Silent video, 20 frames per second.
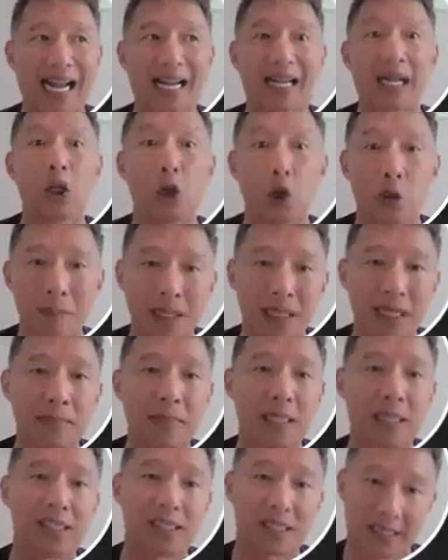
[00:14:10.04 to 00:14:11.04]
tech
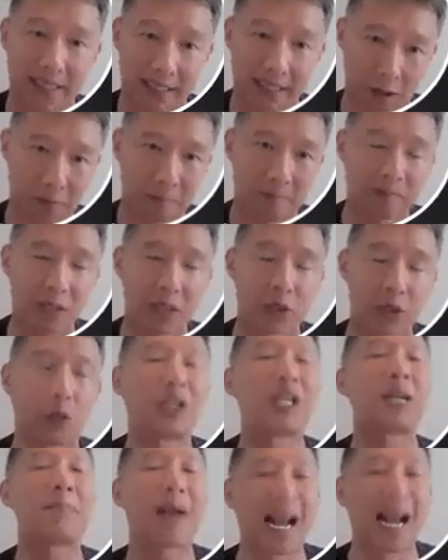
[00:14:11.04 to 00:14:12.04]
aluminum and steel.
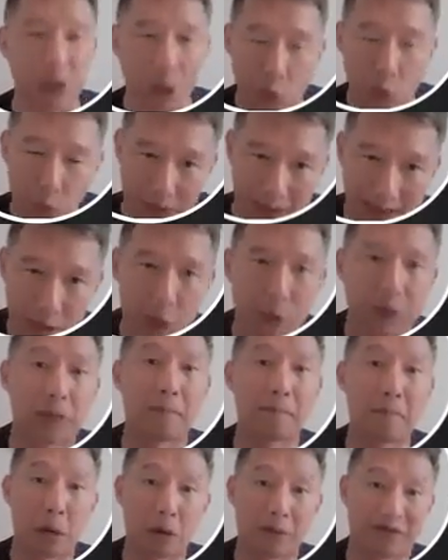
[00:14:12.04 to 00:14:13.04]
So imagine when you go
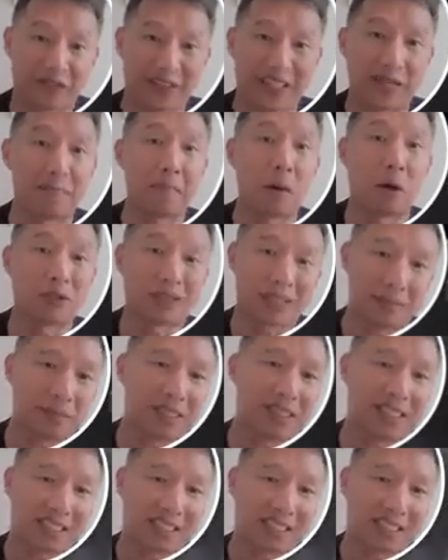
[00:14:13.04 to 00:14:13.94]
into feed molten